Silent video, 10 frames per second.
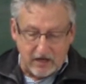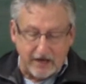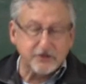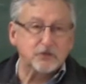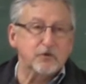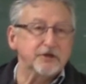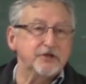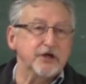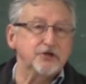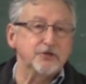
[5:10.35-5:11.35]
I just want to
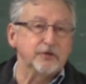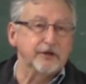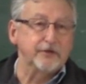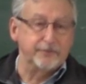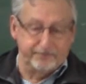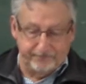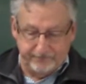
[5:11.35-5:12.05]
touch you a little.